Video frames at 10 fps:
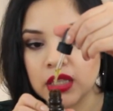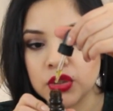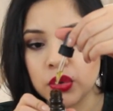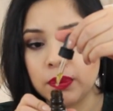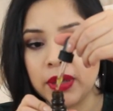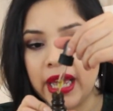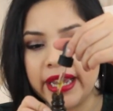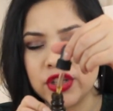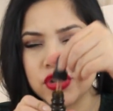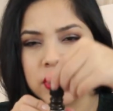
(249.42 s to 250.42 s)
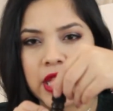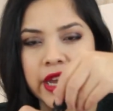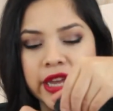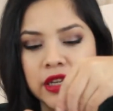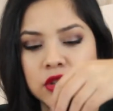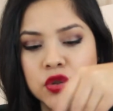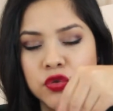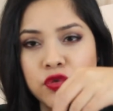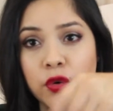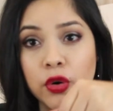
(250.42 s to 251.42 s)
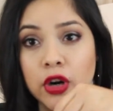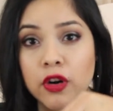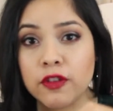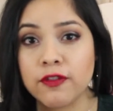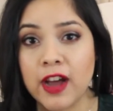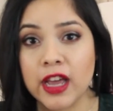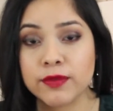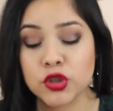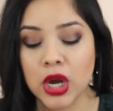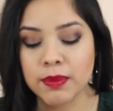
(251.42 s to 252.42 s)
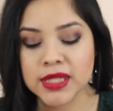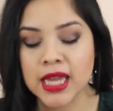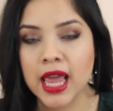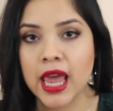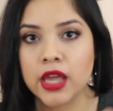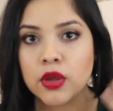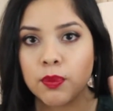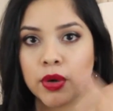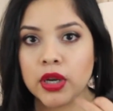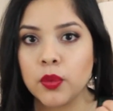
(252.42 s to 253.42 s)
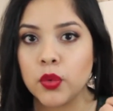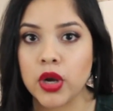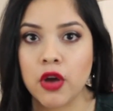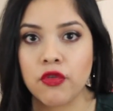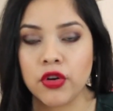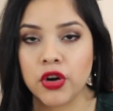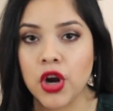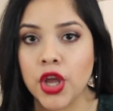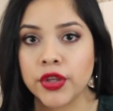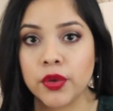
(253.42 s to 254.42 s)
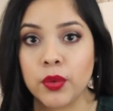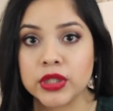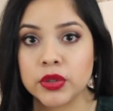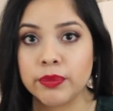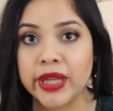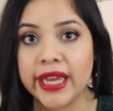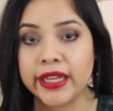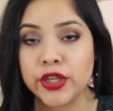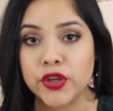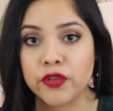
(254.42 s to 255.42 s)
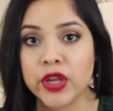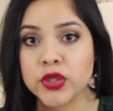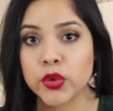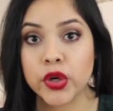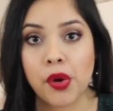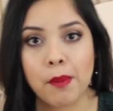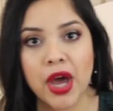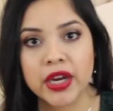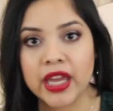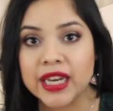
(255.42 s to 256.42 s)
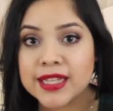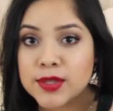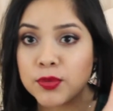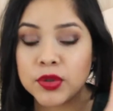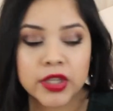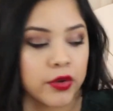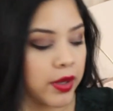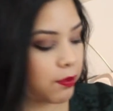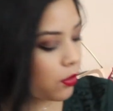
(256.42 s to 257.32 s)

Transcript: to apply and you just kind of do four or five drops and you put it wherever you want to apply it in your face or in your body and it's a really great